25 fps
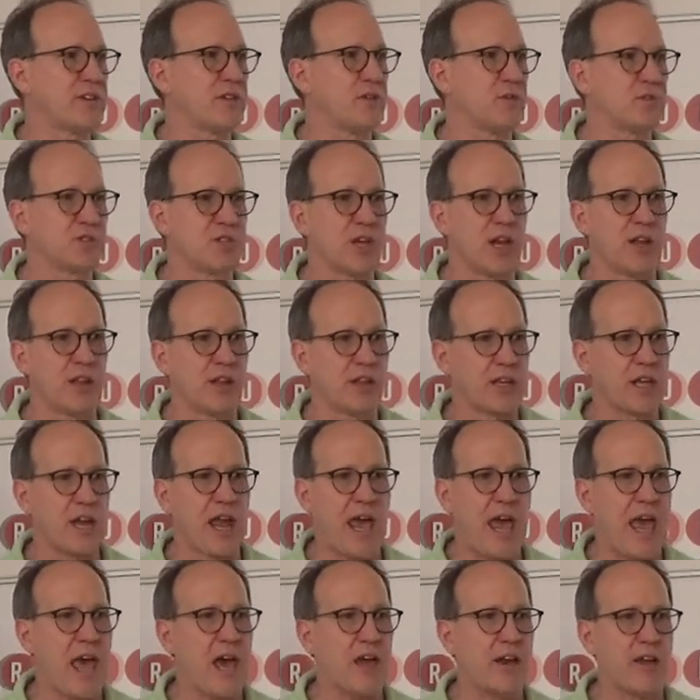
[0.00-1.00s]
It was kind of like an
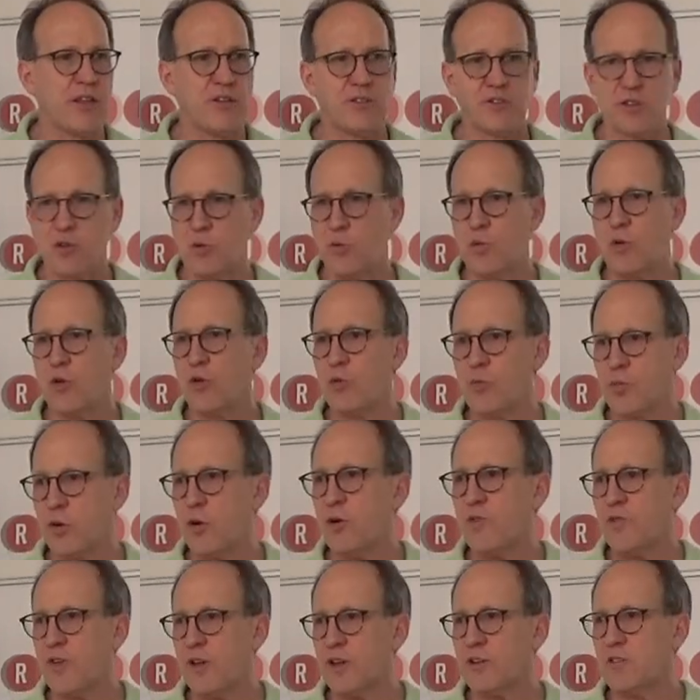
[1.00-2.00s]
add-in to
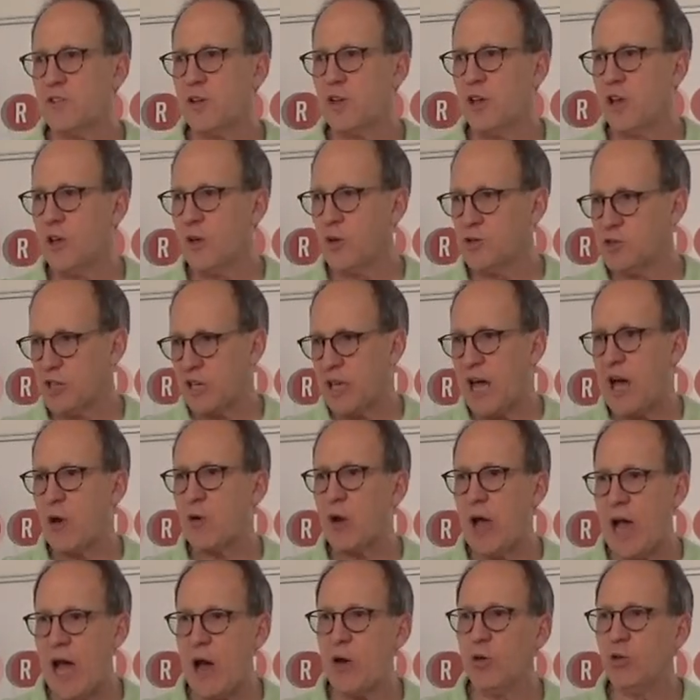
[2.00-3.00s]
WordPerfect. It was like how
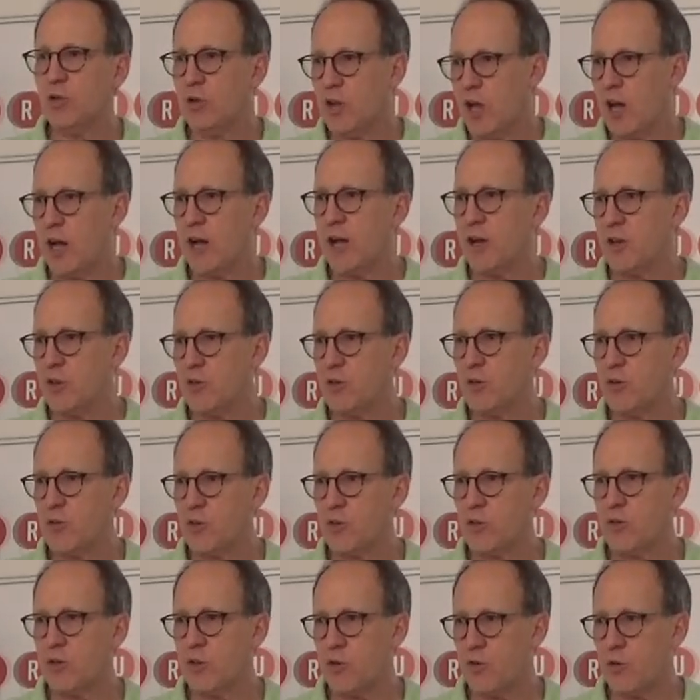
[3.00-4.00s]
to outline your
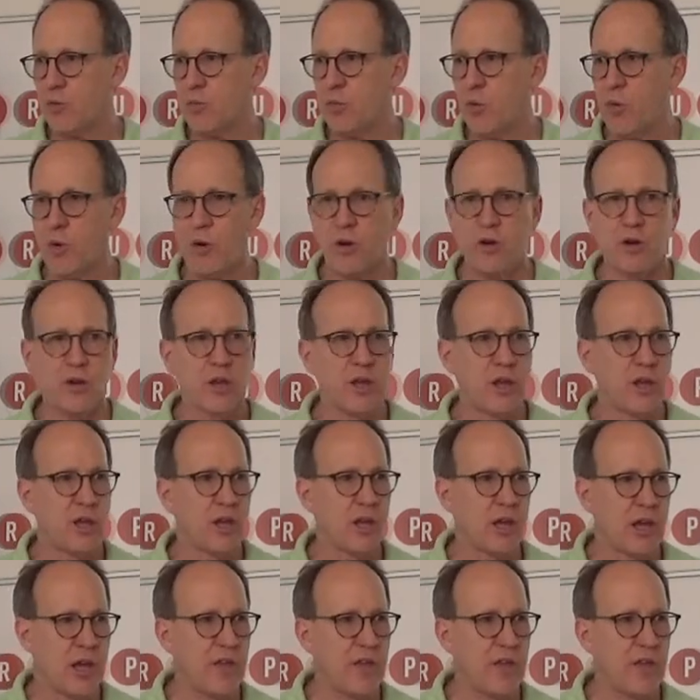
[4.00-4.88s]
report.